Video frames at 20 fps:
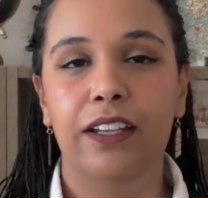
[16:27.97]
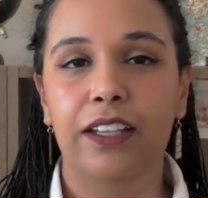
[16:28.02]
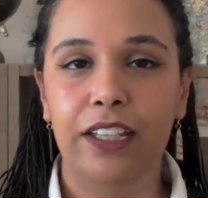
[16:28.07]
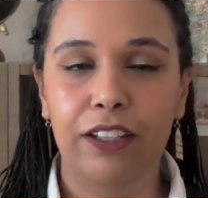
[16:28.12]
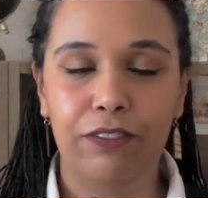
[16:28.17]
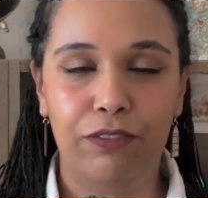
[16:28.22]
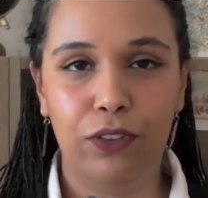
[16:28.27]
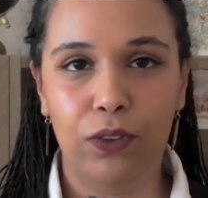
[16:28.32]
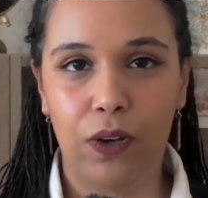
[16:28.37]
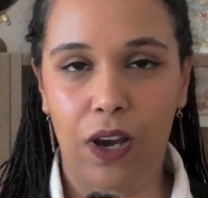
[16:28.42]

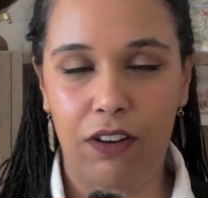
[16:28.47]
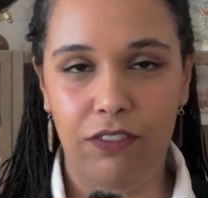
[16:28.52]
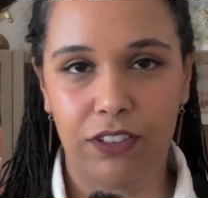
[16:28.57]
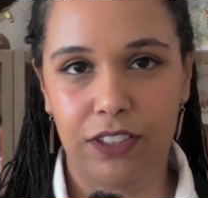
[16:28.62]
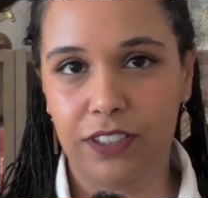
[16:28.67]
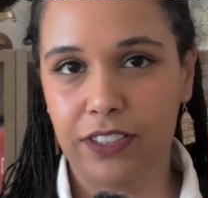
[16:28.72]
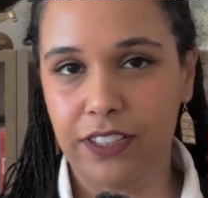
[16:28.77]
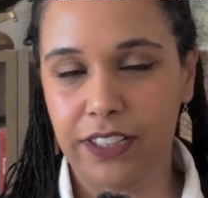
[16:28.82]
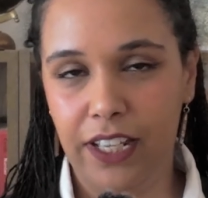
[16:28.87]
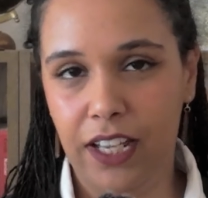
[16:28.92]
If you
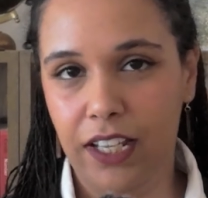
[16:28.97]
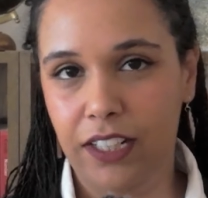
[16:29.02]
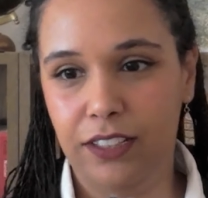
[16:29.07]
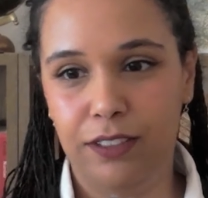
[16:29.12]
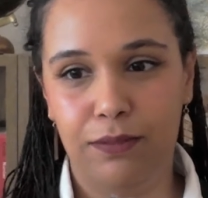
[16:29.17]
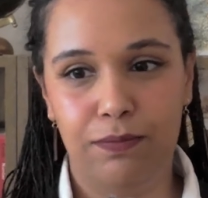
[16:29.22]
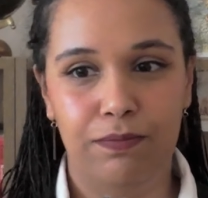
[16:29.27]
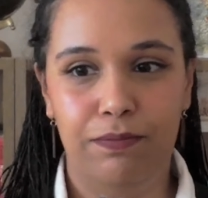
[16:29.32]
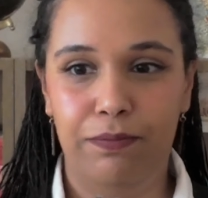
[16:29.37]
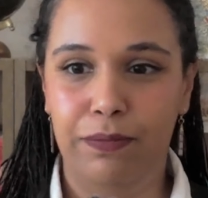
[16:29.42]
haven't
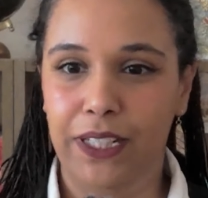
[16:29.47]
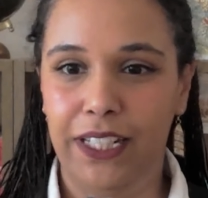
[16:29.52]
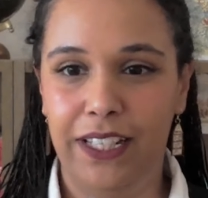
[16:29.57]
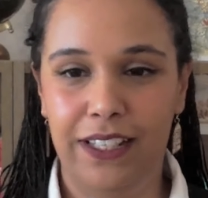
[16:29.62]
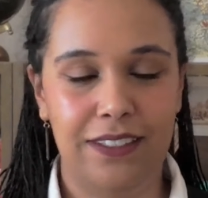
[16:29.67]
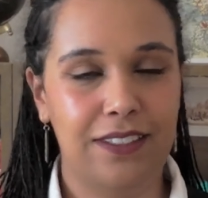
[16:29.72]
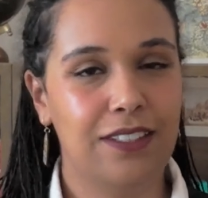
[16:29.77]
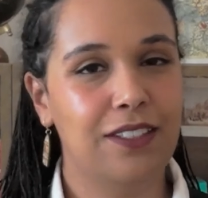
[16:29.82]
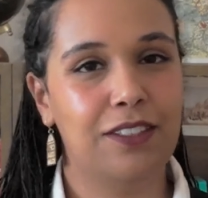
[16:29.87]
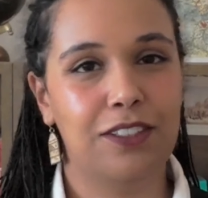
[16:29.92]
yet,
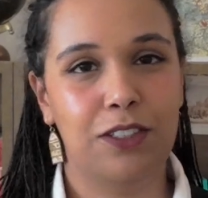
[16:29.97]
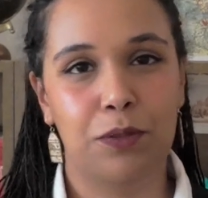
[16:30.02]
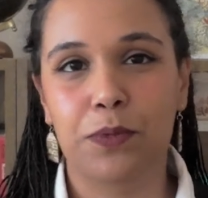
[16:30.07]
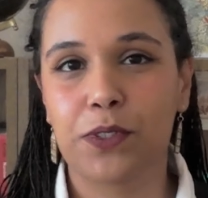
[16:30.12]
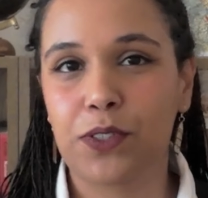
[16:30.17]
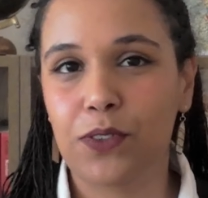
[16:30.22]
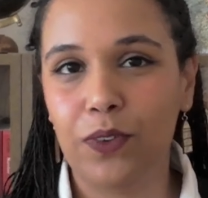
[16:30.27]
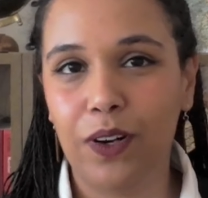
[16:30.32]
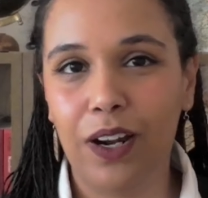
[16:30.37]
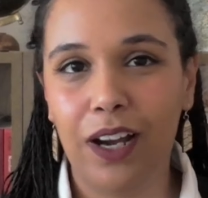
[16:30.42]
please
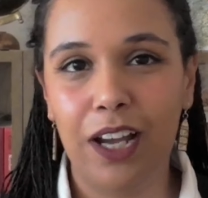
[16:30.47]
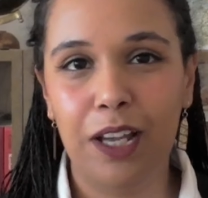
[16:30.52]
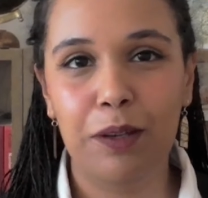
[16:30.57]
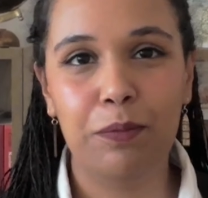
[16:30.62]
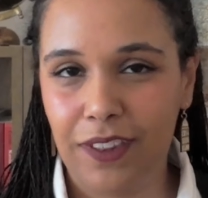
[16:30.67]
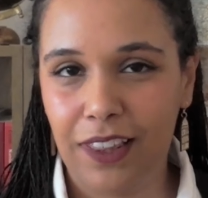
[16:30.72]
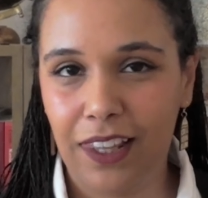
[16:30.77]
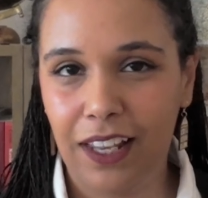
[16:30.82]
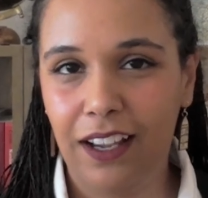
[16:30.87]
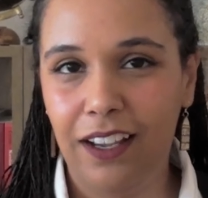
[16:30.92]

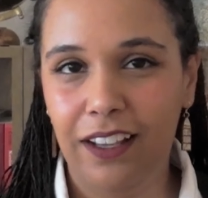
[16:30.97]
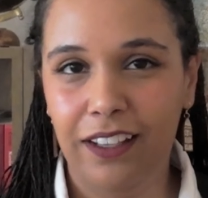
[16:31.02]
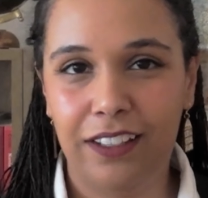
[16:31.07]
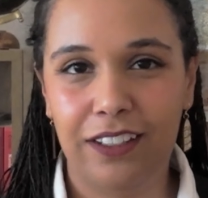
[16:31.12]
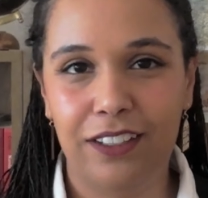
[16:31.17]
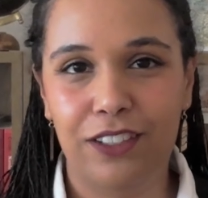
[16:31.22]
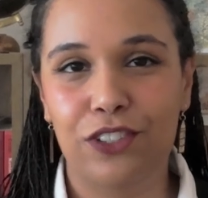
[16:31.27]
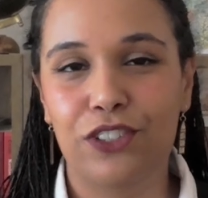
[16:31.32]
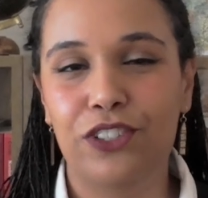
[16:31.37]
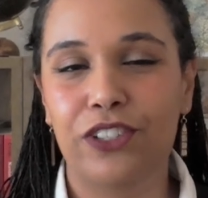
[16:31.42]
subscribe,
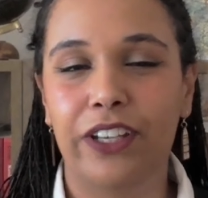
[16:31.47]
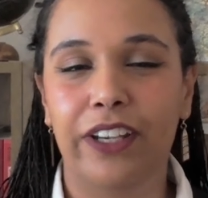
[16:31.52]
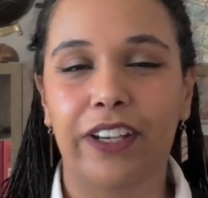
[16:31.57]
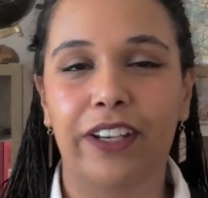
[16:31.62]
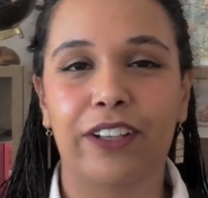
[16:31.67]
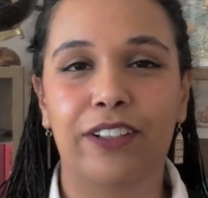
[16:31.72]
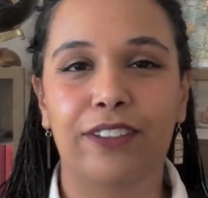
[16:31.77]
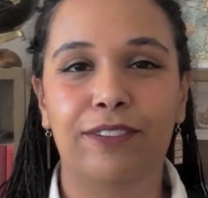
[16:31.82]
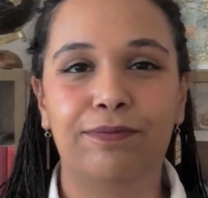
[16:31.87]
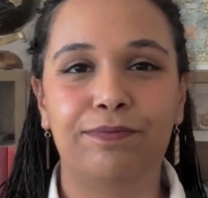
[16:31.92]
like,
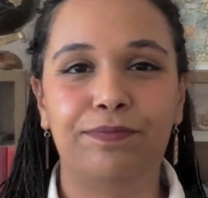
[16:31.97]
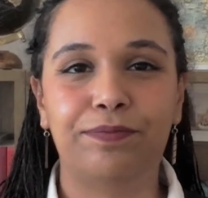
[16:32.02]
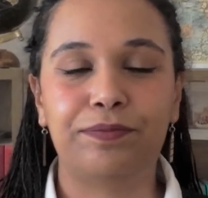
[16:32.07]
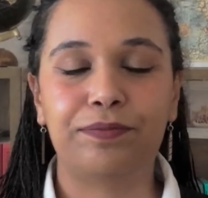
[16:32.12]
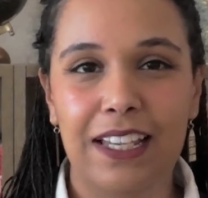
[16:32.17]
share.